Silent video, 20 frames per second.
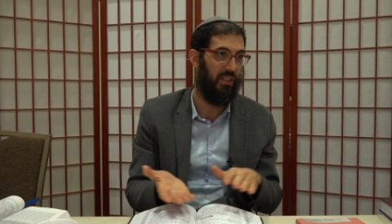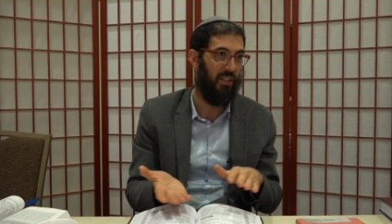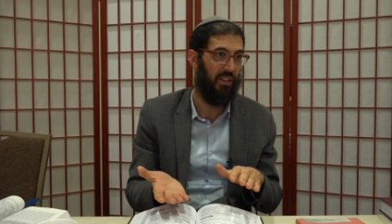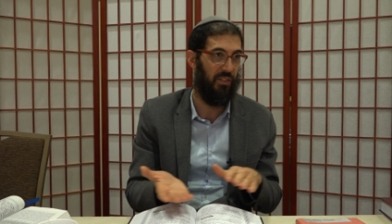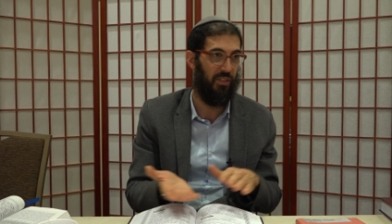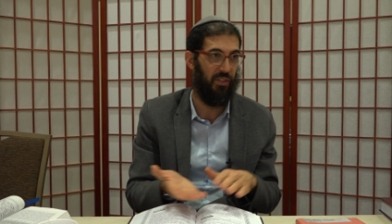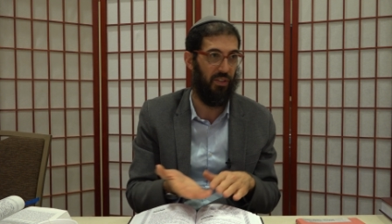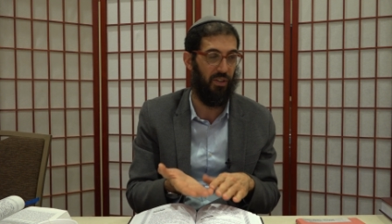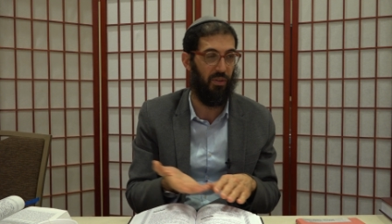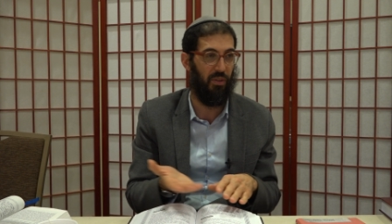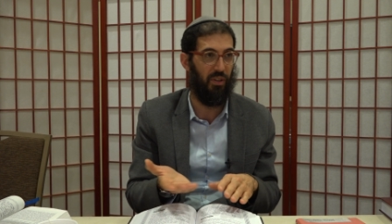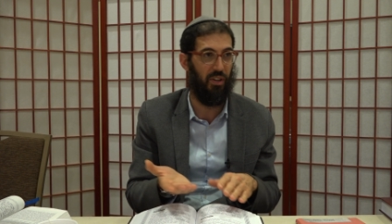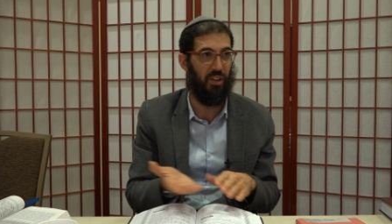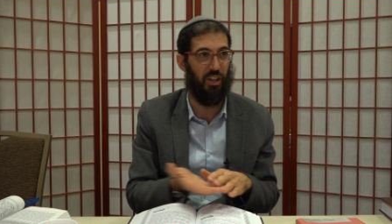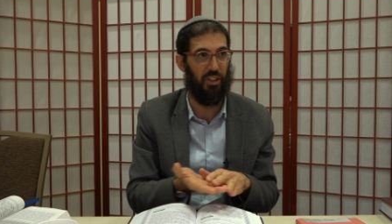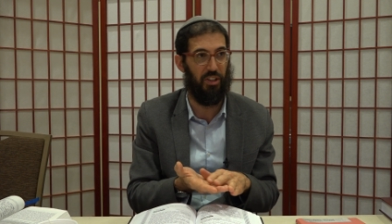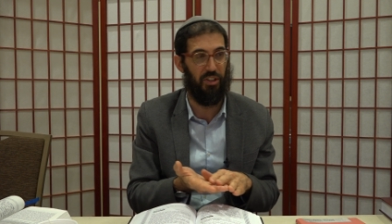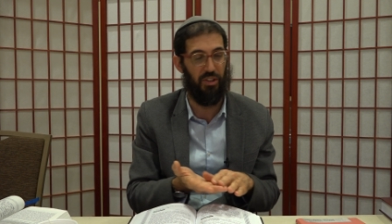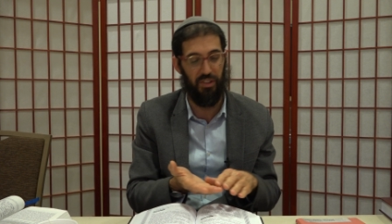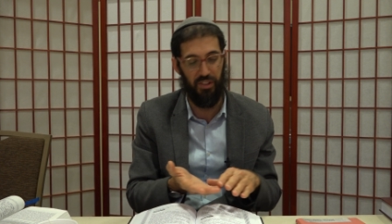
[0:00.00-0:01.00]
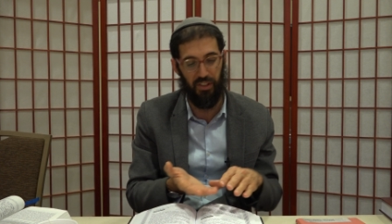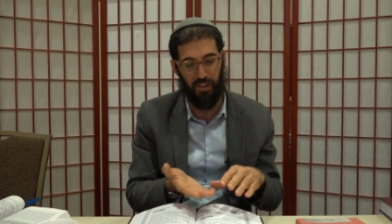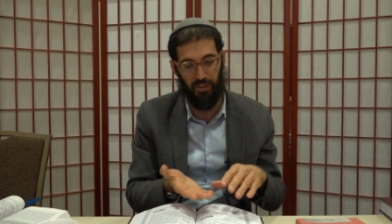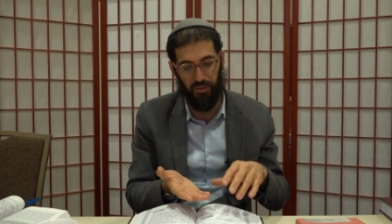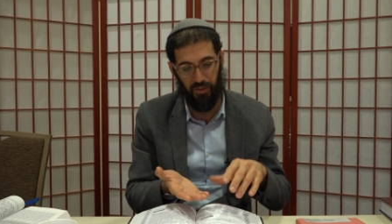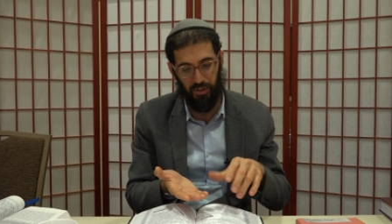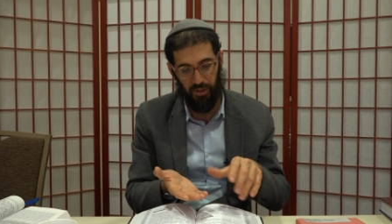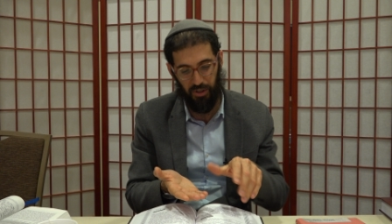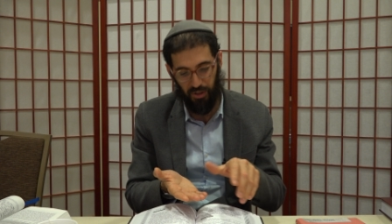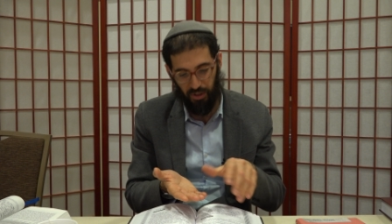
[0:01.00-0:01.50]
if you don't want to cut yourself,
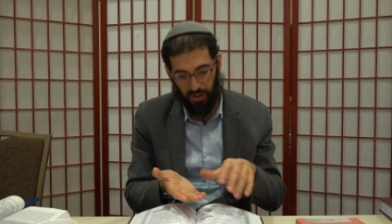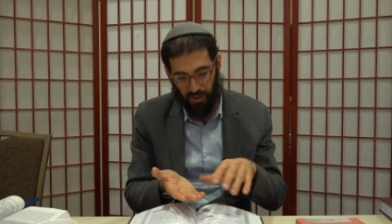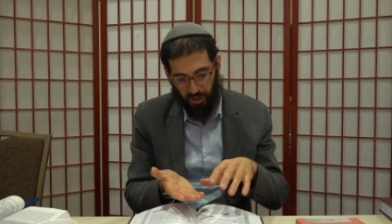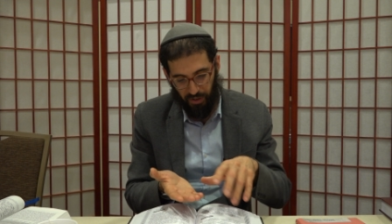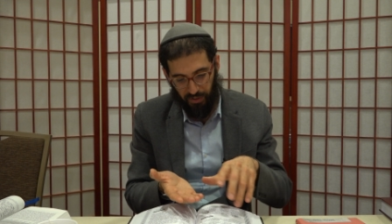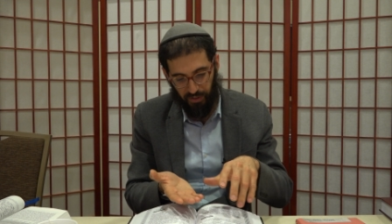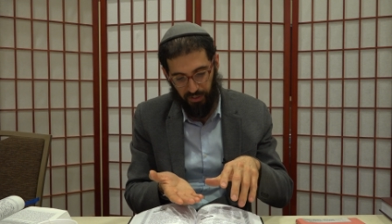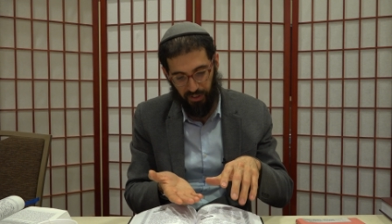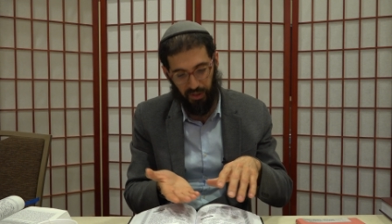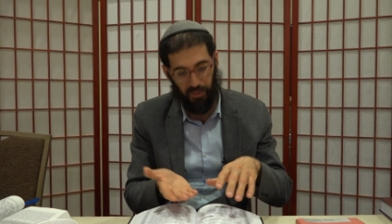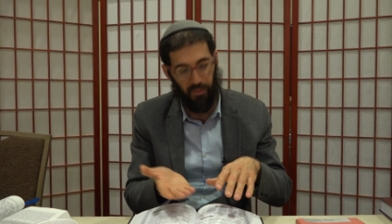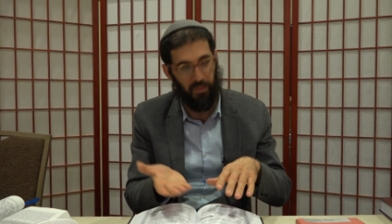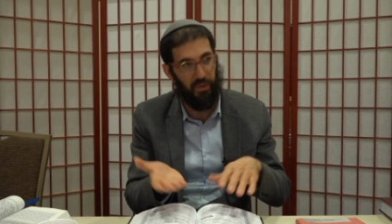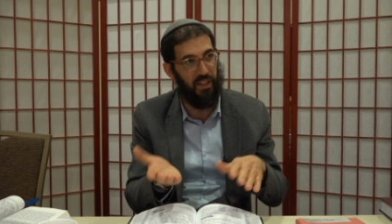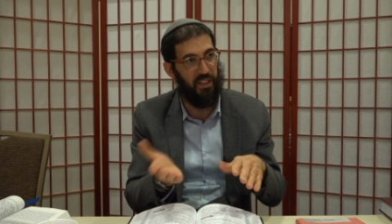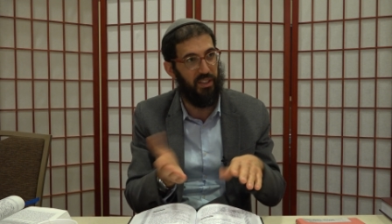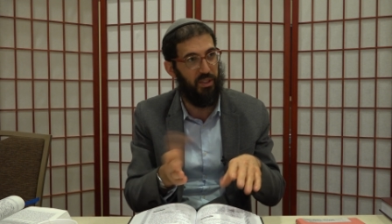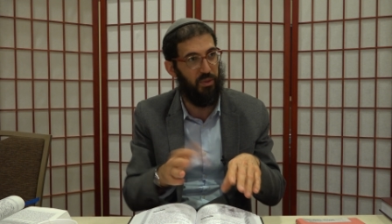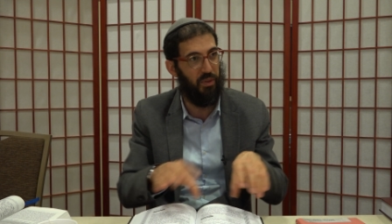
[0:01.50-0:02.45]
you should look for the place